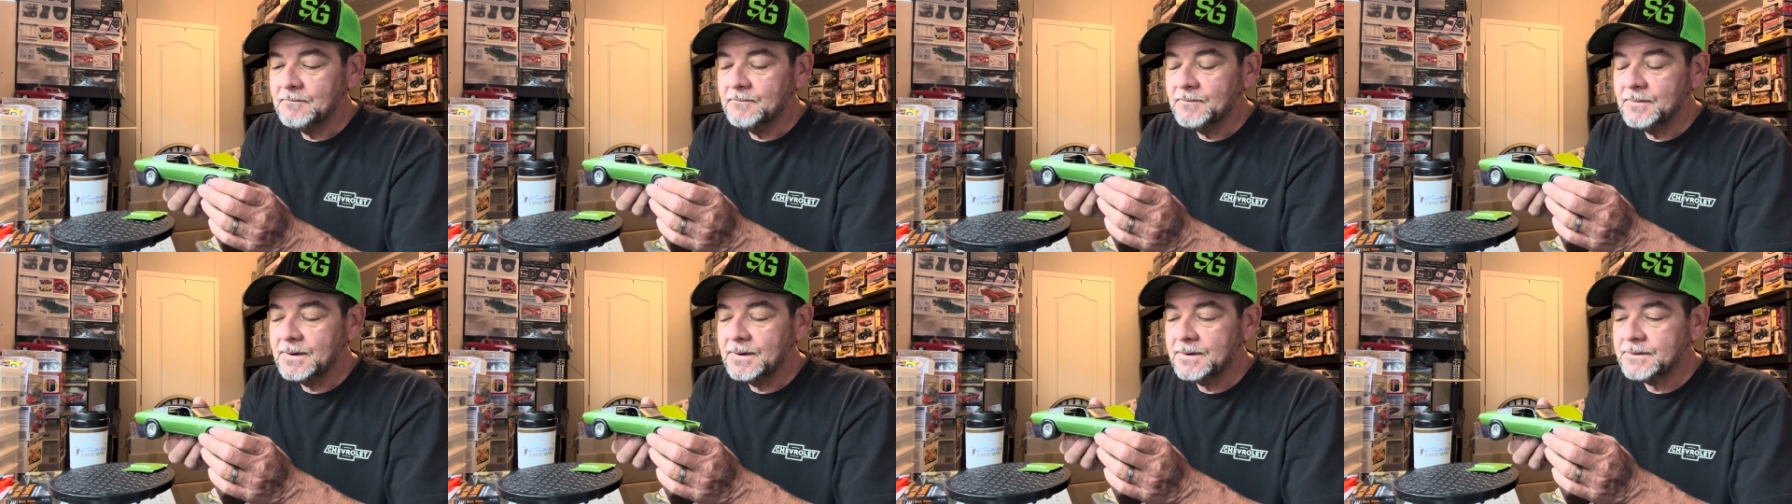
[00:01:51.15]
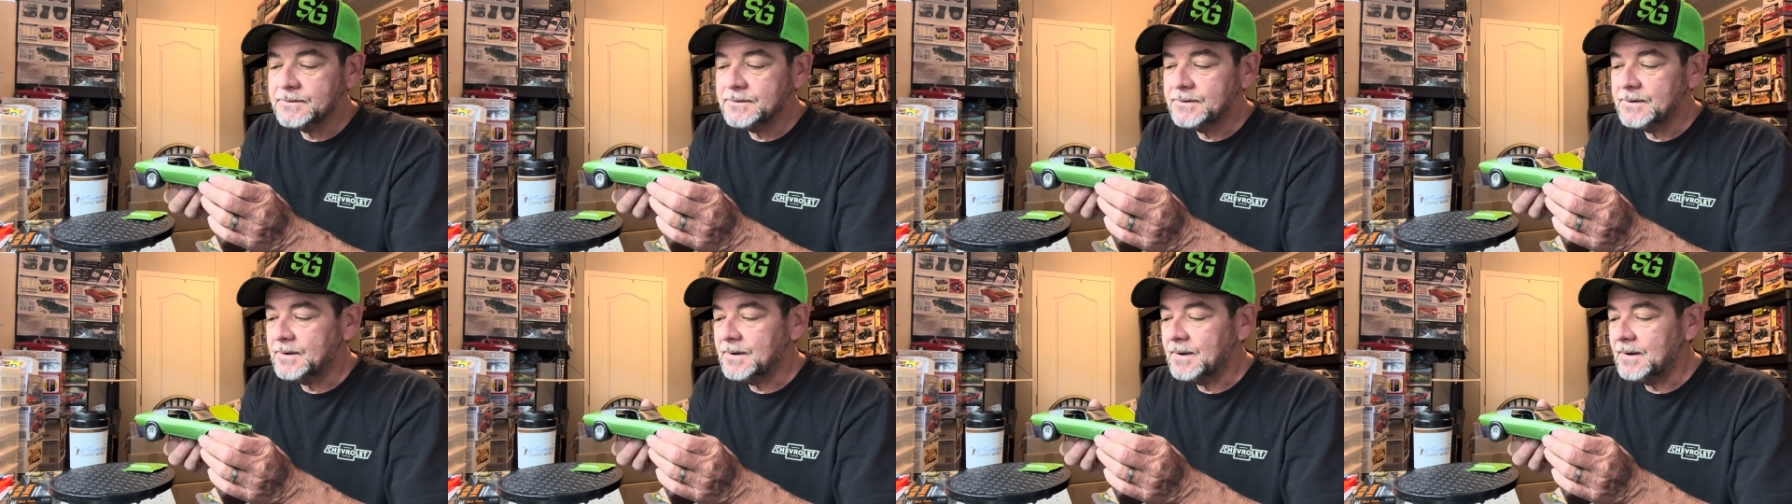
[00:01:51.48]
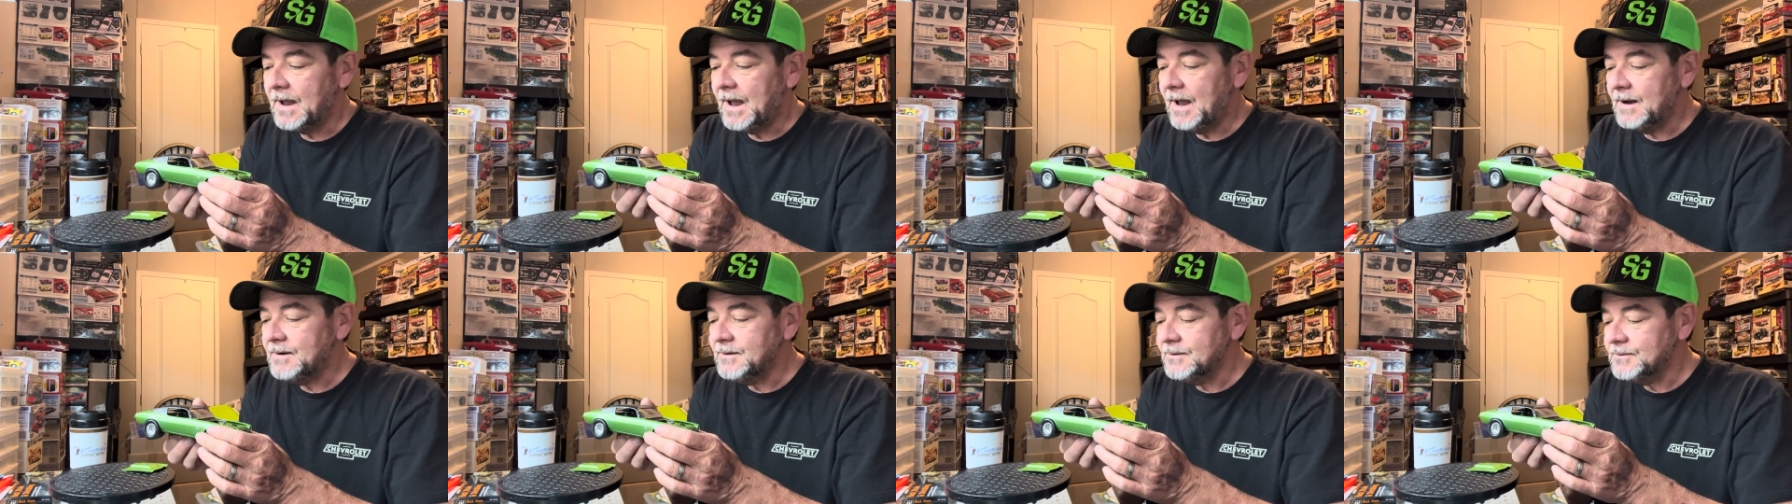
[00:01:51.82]
But
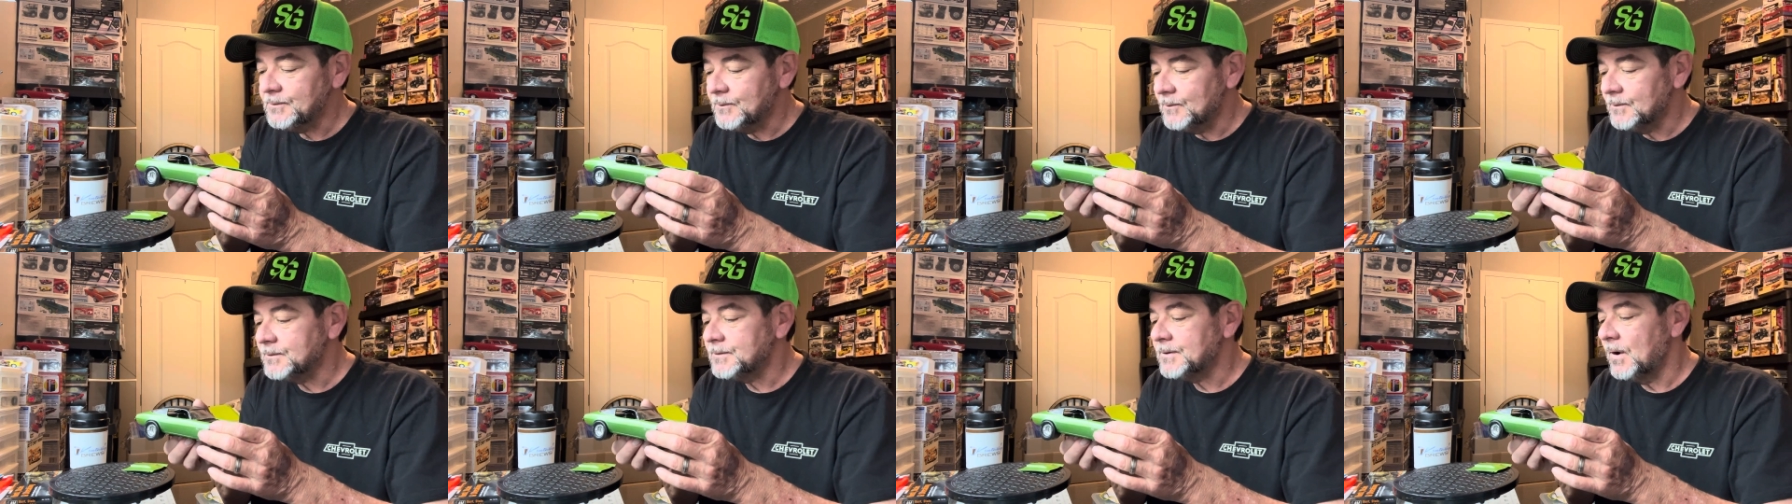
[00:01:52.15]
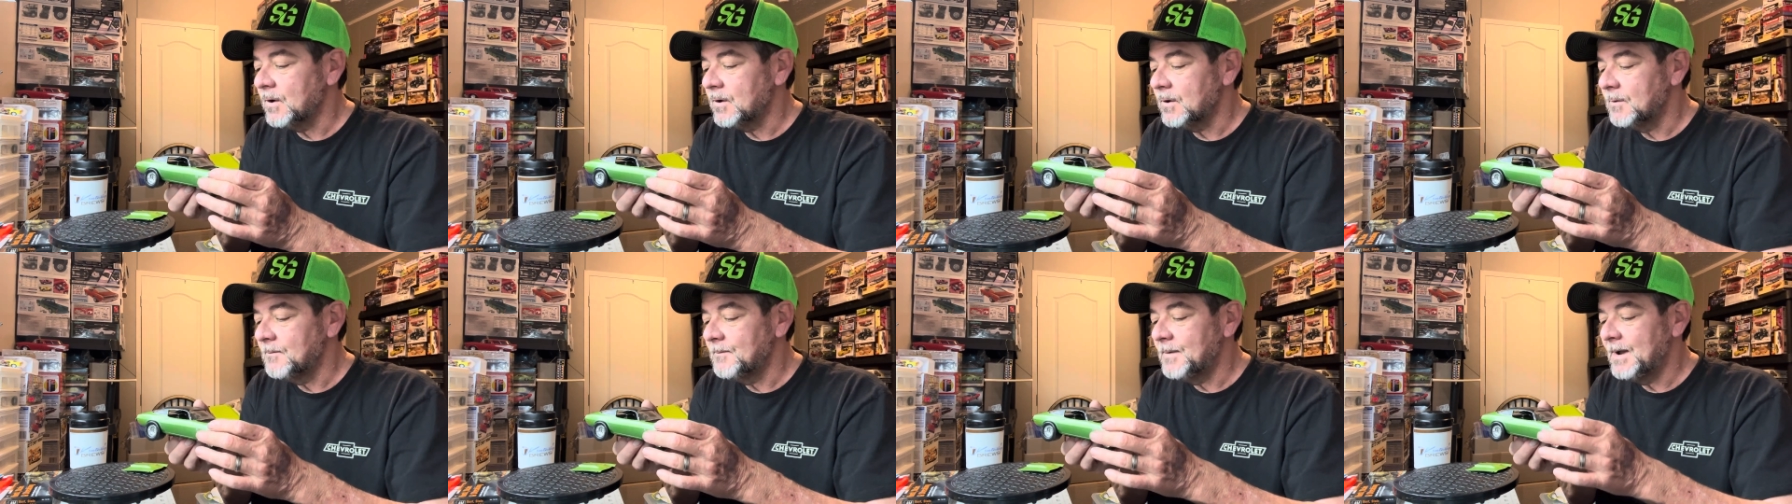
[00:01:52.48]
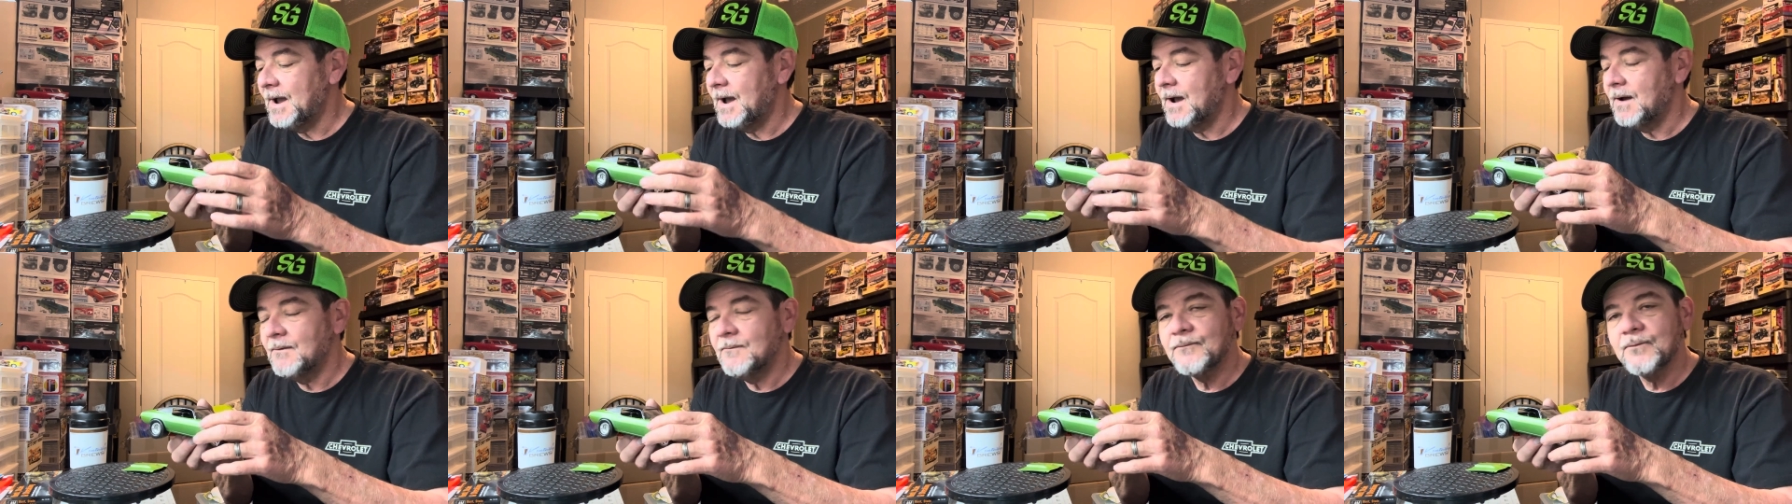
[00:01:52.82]
I just want to talk
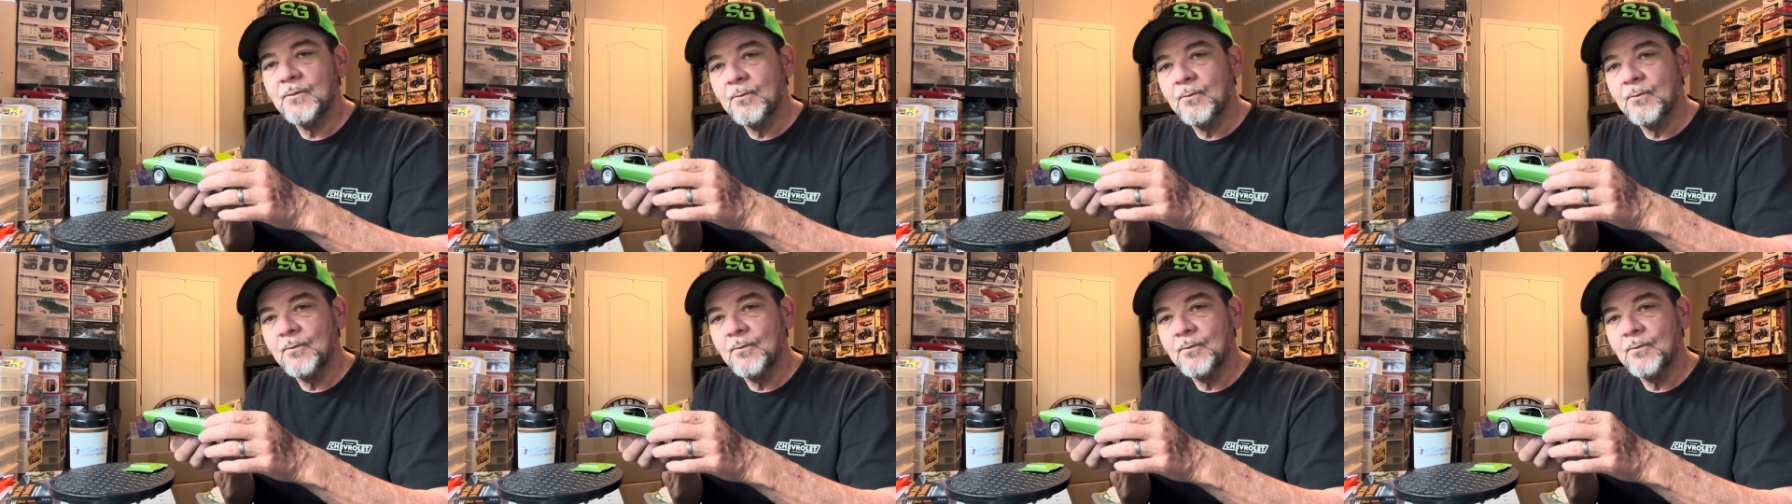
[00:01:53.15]
about